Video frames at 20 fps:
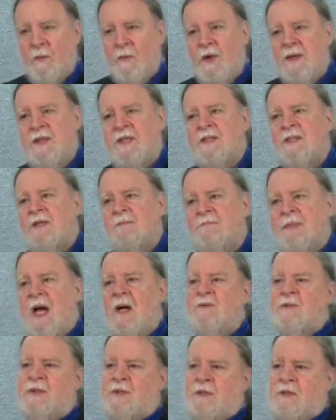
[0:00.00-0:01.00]
What this
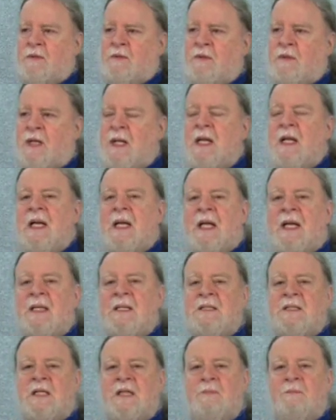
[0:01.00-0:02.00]
amounts to
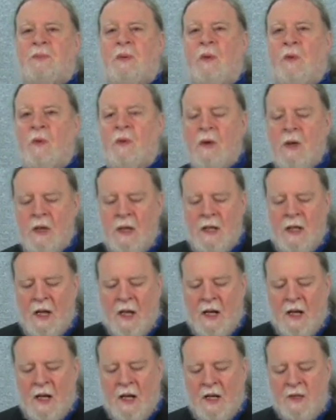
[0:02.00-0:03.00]
is the poor
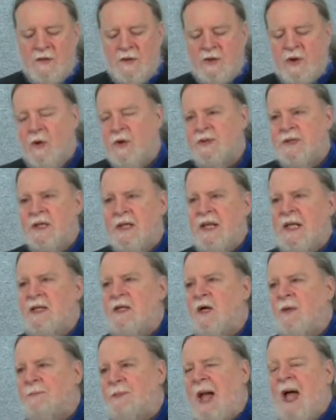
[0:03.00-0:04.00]
uh, tossing in
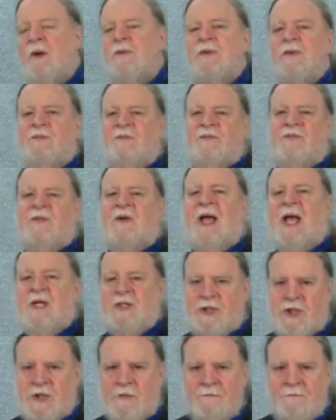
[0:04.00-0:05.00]
their pound of
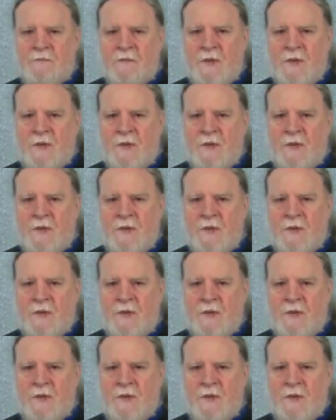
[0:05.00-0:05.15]
flesh